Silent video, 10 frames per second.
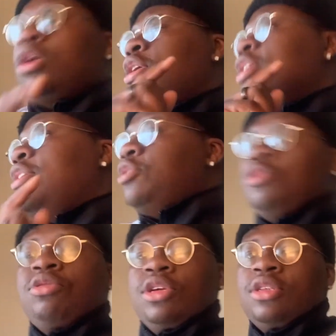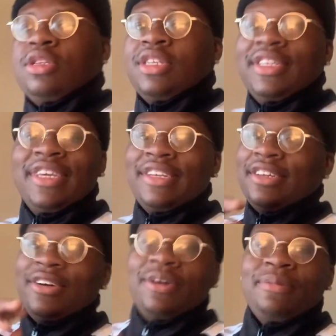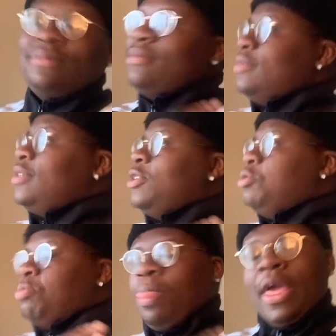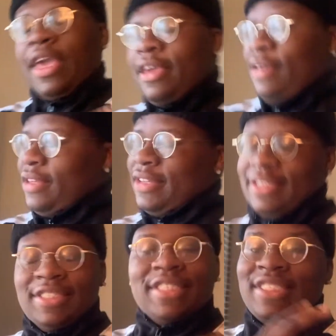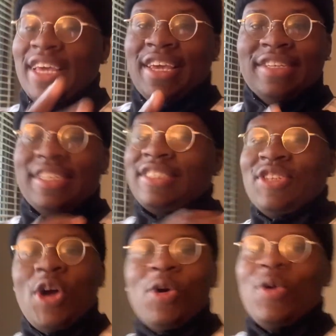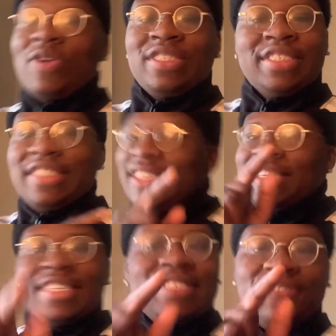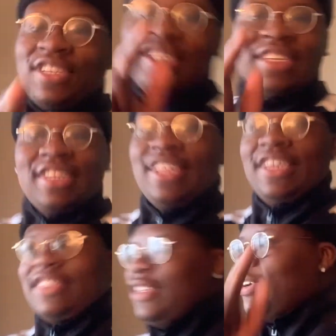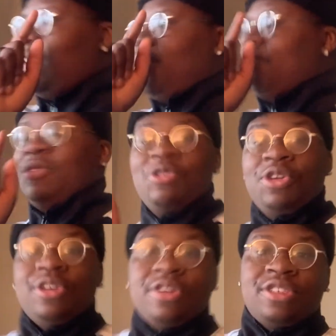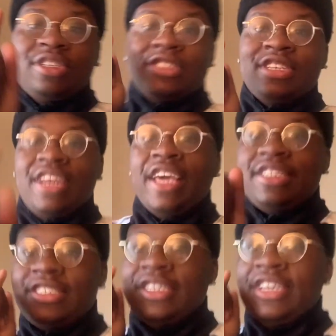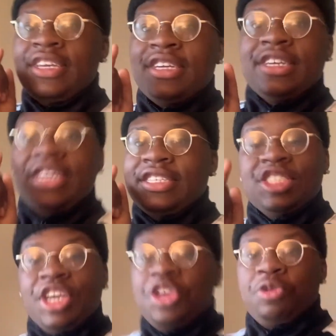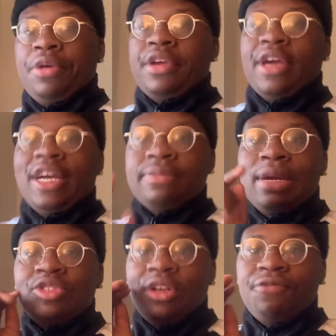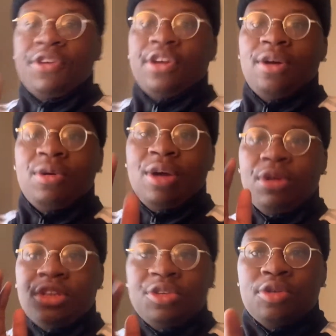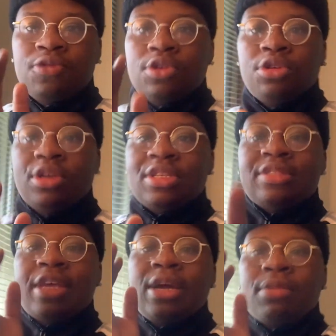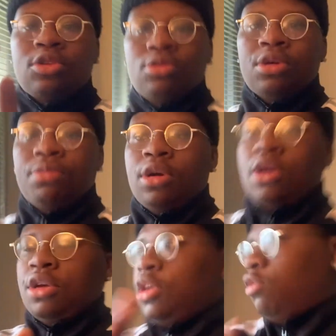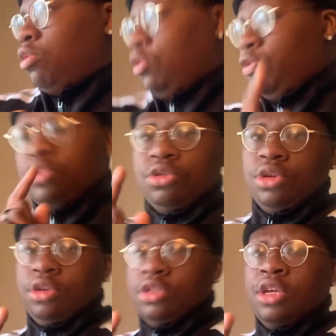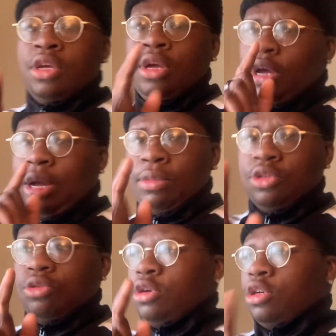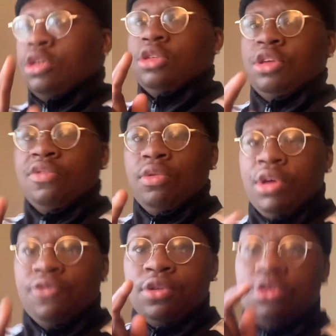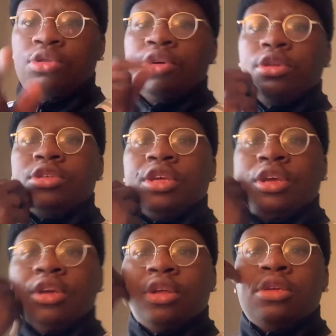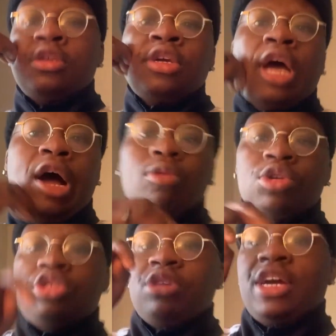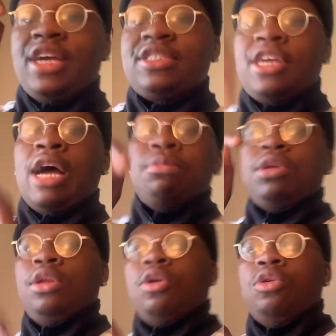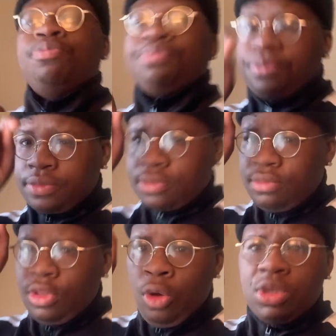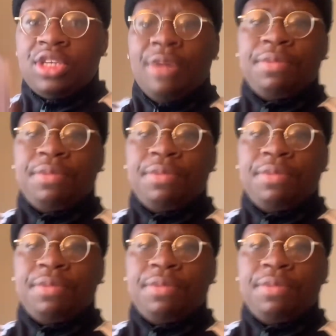and do this. And um, hey, just say, just know it's finna get lit. Um, New Year's is next in January, you guys. But I'm trying to figure out what I want to do for New Year's. I think I'm gonna do a uh, giveaway for New Year's. I'm gonna do a good giveaway for New Year's, and I want you guys to comment below what type